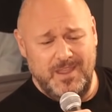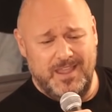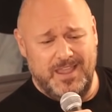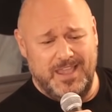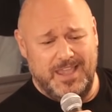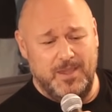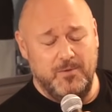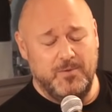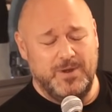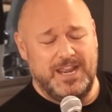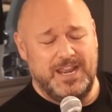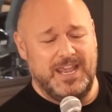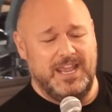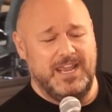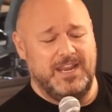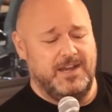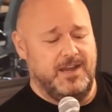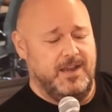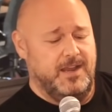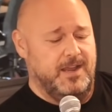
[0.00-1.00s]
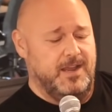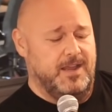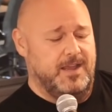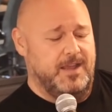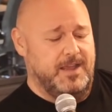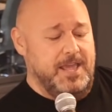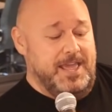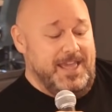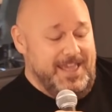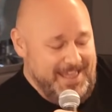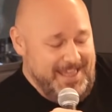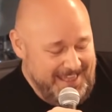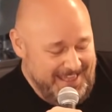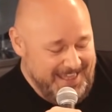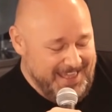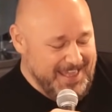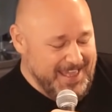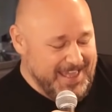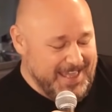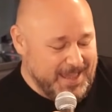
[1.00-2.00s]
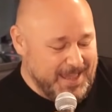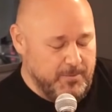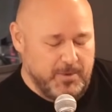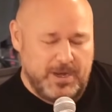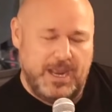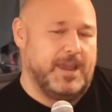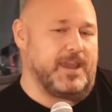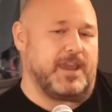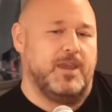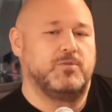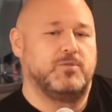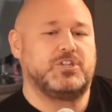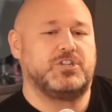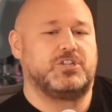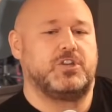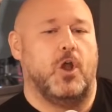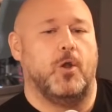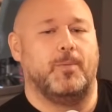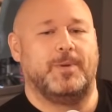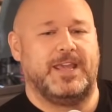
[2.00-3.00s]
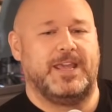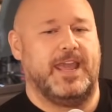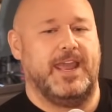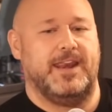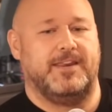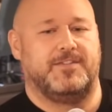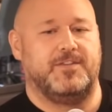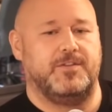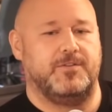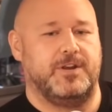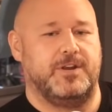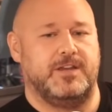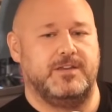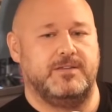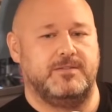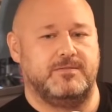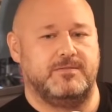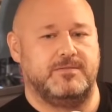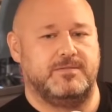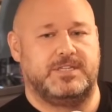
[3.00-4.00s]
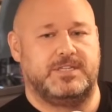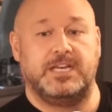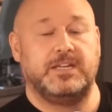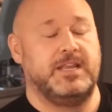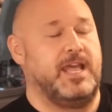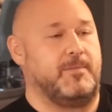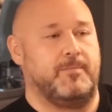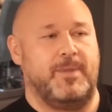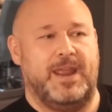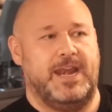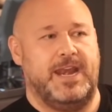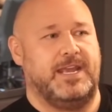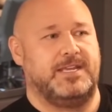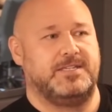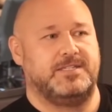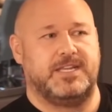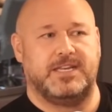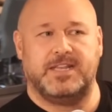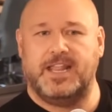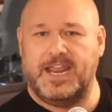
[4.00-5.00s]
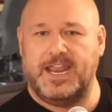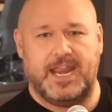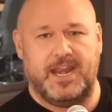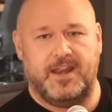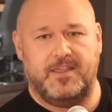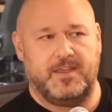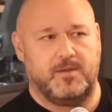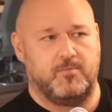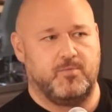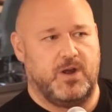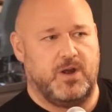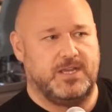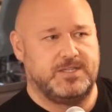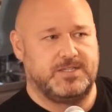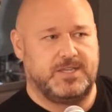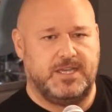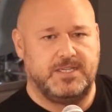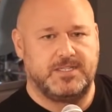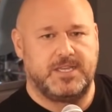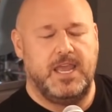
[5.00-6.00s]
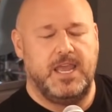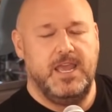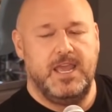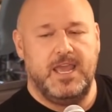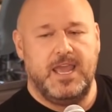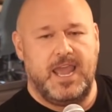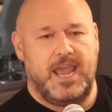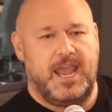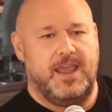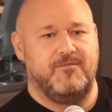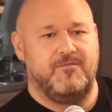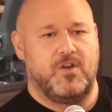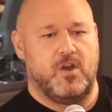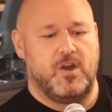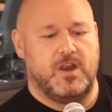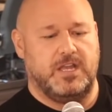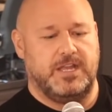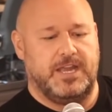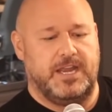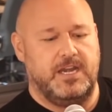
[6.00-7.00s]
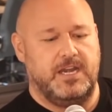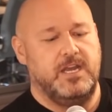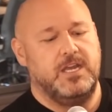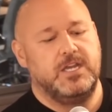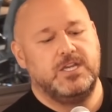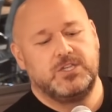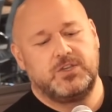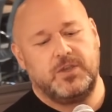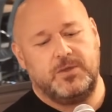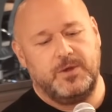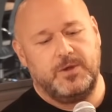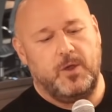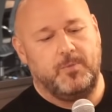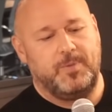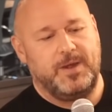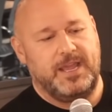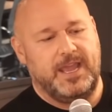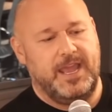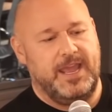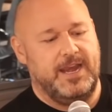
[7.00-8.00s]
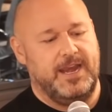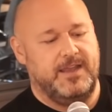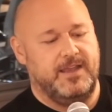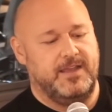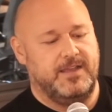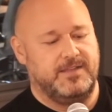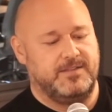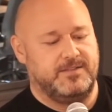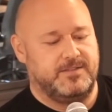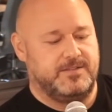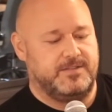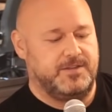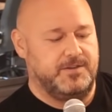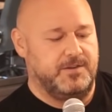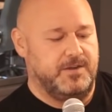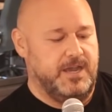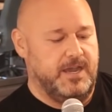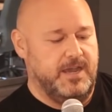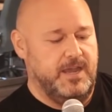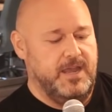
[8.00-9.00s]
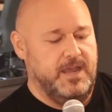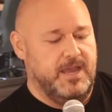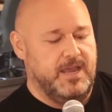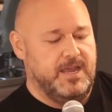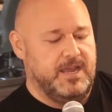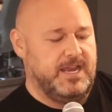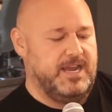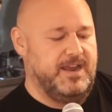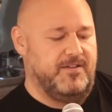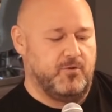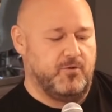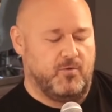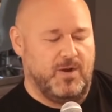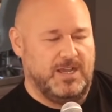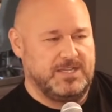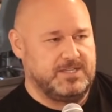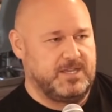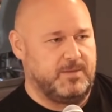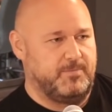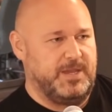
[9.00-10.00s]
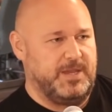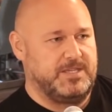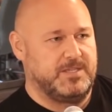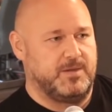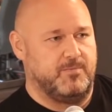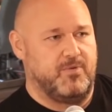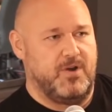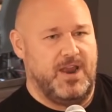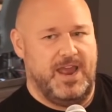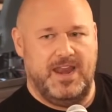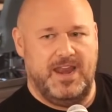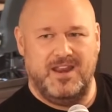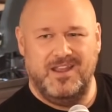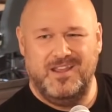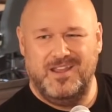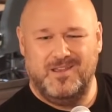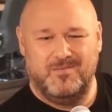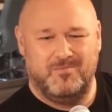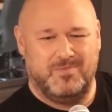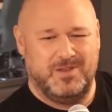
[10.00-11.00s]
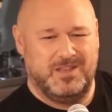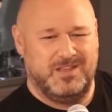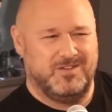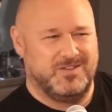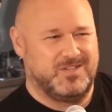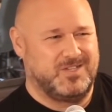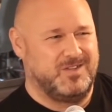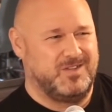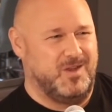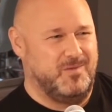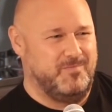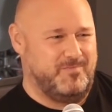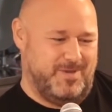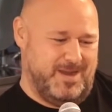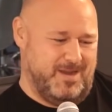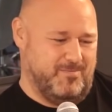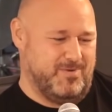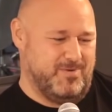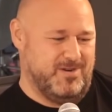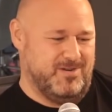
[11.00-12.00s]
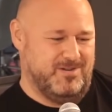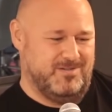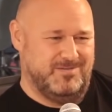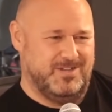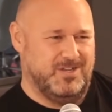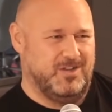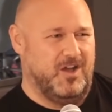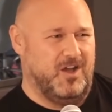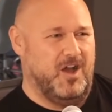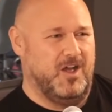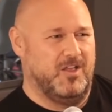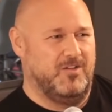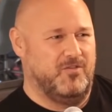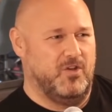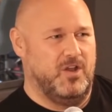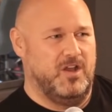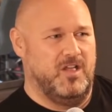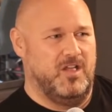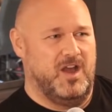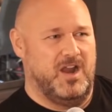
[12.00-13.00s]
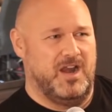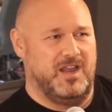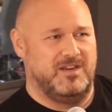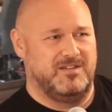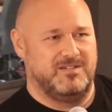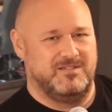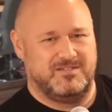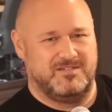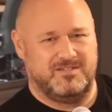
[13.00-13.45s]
he would eat, he would just open a can of tuna, didn't like mayonnaise, didn't like anything processed, ate very clean. So he would open a can of tuna, he'd have a rustic piece of bread, put a little salt, pepper, a little olive oil on it,